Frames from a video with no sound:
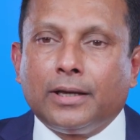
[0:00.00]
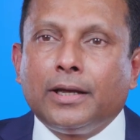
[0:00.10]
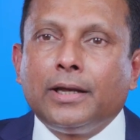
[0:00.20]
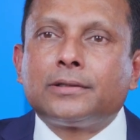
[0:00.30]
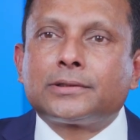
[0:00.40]

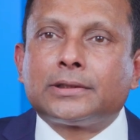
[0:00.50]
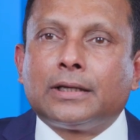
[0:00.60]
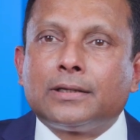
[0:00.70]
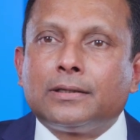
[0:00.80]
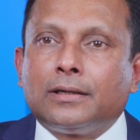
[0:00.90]
it
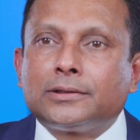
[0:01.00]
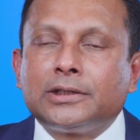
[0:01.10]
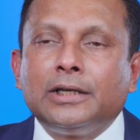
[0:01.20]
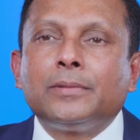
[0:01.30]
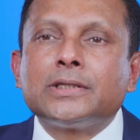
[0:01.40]

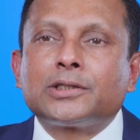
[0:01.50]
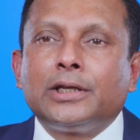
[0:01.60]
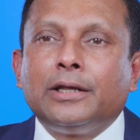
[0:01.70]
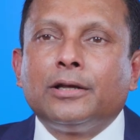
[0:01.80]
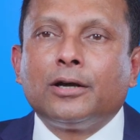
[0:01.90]

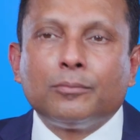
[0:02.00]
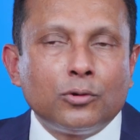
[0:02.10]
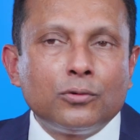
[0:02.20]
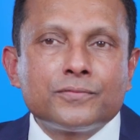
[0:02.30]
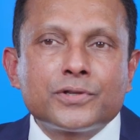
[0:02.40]
seamlessly
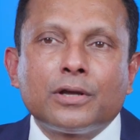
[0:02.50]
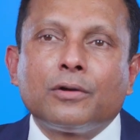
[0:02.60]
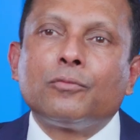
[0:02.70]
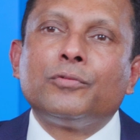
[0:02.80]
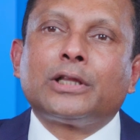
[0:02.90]
moves
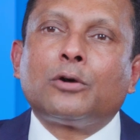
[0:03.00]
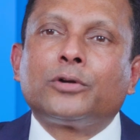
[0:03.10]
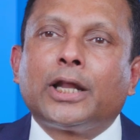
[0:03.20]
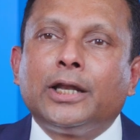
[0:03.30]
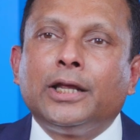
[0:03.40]

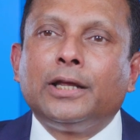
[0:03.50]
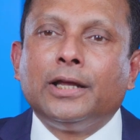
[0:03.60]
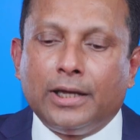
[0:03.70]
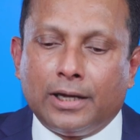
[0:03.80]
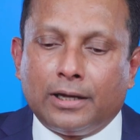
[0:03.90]
without any
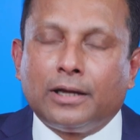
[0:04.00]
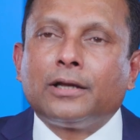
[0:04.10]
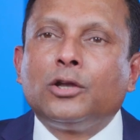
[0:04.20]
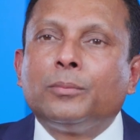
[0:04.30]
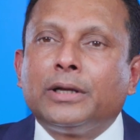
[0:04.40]

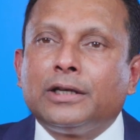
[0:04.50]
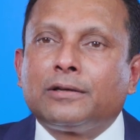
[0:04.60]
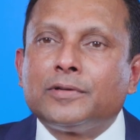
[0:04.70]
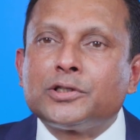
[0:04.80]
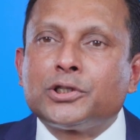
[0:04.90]
human
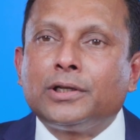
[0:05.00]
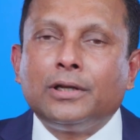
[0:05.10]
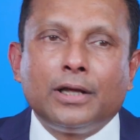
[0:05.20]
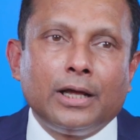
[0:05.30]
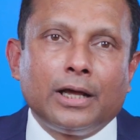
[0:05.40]

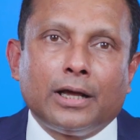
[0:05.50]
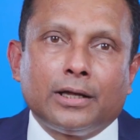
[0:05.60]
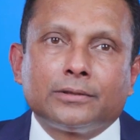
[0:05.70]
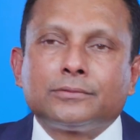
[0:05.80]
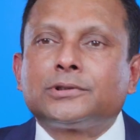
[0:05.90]
intervention.
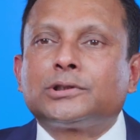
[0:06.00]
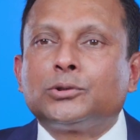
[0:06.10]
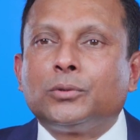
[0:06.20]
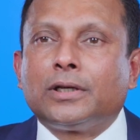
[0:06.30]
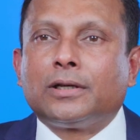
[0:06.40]

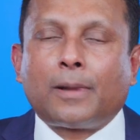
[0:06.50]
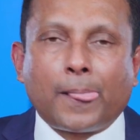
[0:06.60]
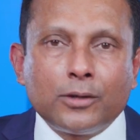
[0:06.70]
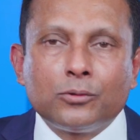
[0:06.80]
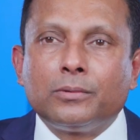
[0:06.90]
Sooner
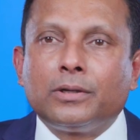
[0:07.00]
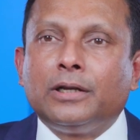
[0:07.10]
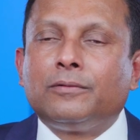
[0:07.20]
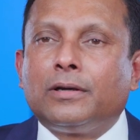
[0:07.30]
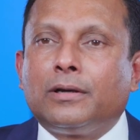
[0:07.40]
you
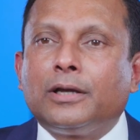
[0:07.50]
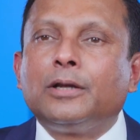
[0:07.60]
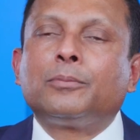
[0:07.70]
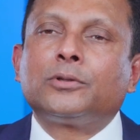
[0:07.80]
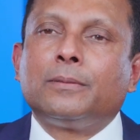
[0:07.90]

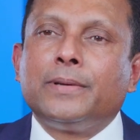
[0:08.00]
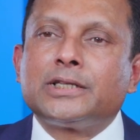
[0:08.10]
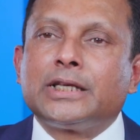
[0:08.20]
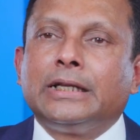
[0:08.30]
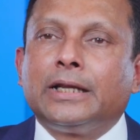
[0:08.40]
input the
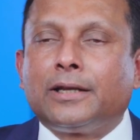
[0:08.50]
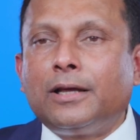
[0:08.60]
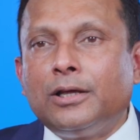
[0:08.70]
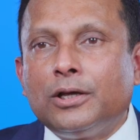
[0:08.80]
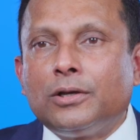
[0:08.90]
basic
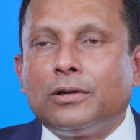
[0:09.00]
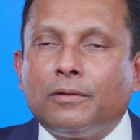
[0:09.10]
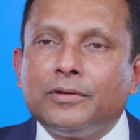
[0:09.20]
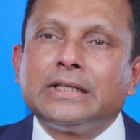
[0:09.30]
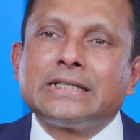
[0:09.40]
data,
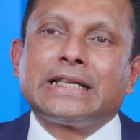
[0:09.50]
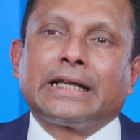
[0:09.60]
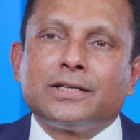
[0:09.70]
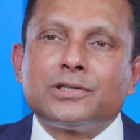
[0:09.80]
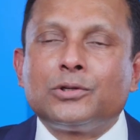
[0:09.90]
within
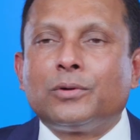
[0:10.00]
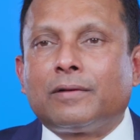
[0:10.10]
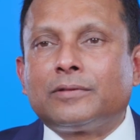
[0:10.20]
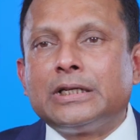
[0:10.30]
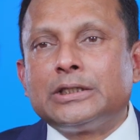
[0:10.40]
seconds you
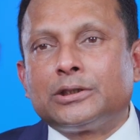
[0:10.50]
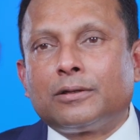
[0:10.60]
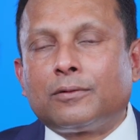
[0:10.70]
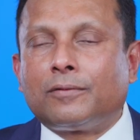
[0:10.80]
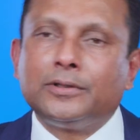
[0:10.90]
have the
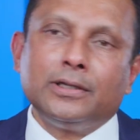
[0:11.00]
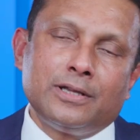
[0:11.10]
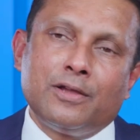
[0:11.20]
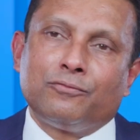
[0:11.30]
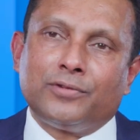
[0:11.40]
decision of the
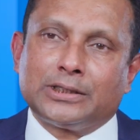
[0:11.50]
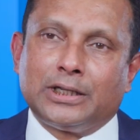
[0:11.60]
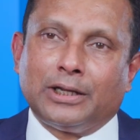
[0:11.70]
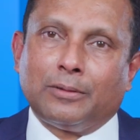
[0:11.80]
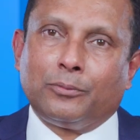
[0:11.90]

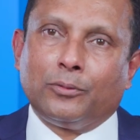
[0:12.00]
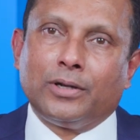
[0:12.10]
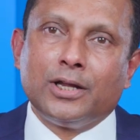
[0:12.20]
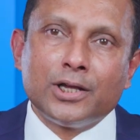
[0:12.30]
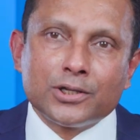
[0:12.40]
facility approval.
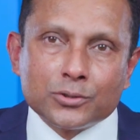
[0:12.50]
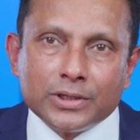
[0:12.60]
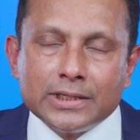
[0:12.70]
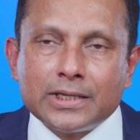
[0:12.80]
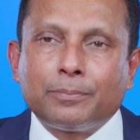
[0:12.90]
So
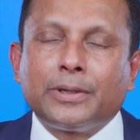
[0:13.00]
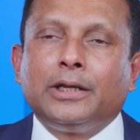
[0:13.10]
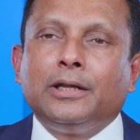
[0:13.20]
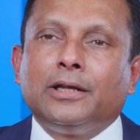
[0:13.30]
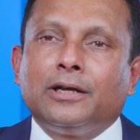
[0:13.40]
these are
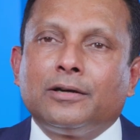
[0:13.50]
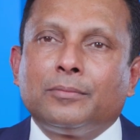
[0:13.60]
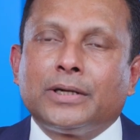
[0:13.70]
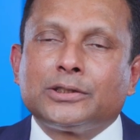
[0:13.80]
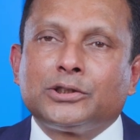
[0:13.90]
pretty
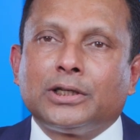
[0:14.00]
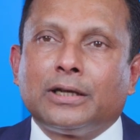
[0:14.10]
much